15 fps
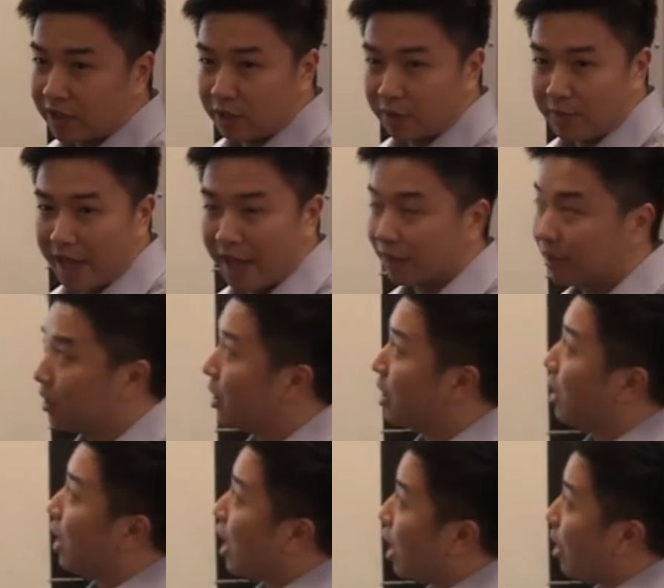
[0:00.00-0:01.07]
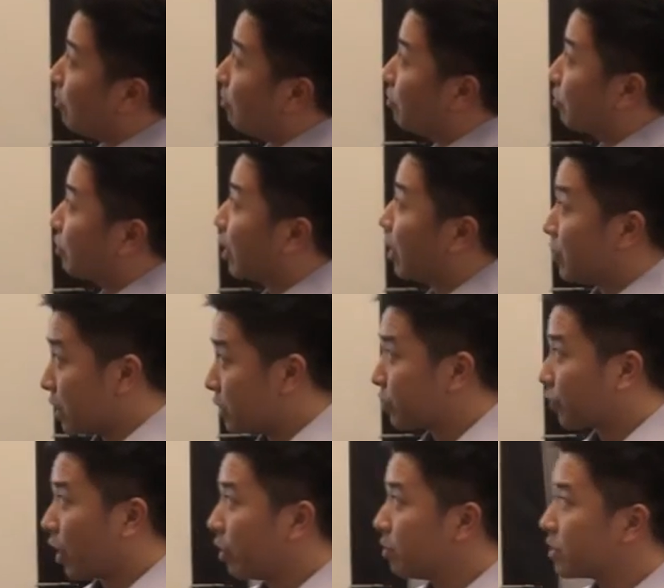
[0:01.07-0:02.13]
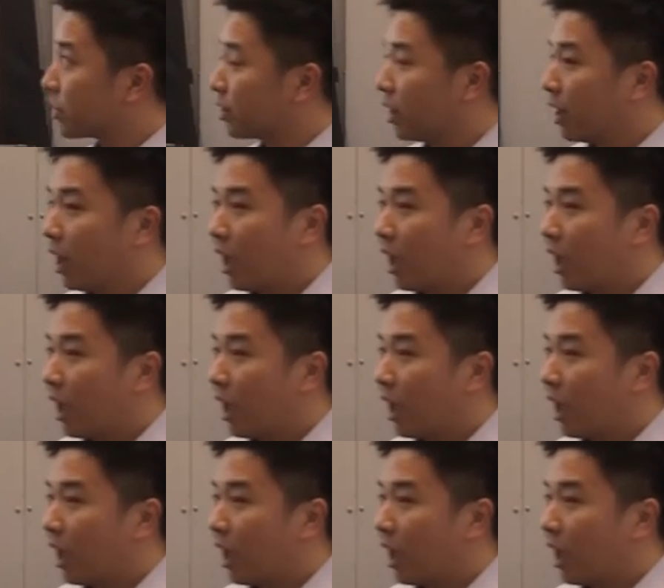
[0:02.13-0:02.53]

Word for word: VC backed um, of these firms.